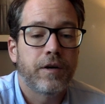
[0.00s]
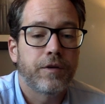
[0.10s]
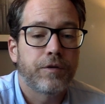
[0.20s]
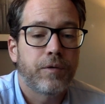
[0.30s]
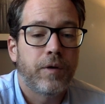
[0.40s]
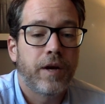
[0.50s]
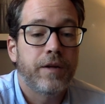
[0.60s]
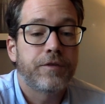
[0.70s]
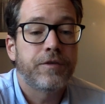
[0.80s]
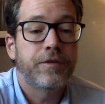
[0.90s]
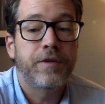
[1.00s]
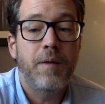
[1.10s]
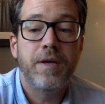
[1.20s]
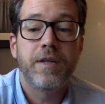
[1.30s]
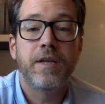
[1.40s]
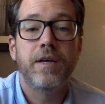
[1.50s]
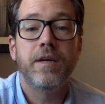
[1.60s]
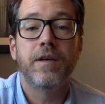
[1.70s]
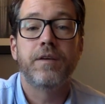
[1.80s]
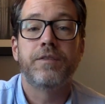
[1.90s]
on the throne. And this does not mean that he
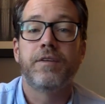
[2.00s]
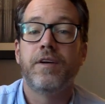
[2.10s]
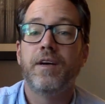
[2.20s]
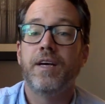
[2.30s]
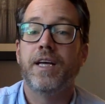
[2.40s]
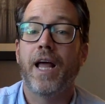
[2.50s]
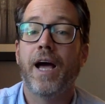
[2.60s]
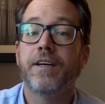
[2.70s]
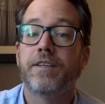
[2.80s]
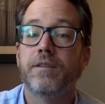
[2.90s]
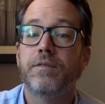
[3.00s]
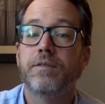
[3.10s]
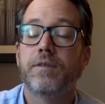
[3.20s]
is inactive.